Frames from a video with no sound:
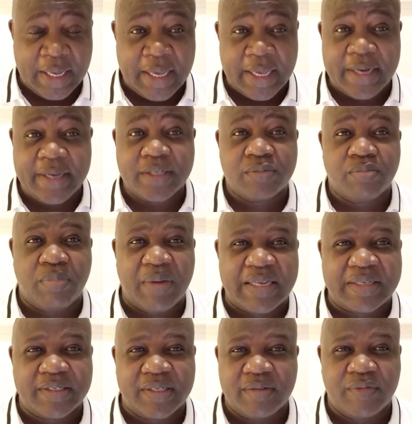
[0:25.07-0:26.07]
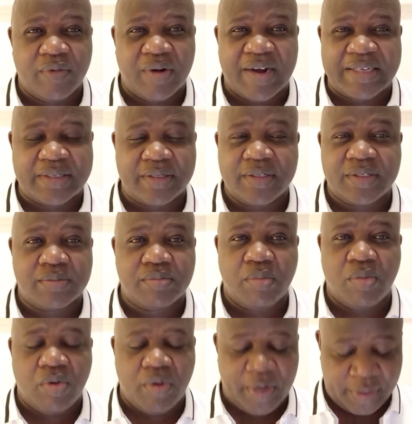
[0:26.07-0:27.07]
and His blessing for us this
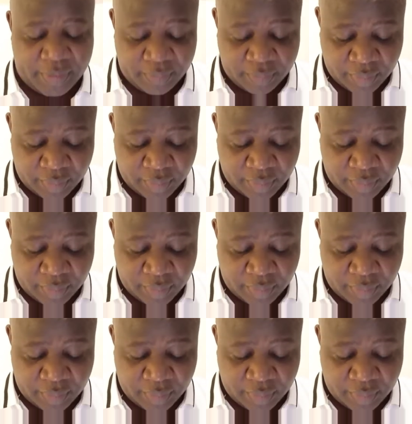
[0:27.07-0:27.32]
morning.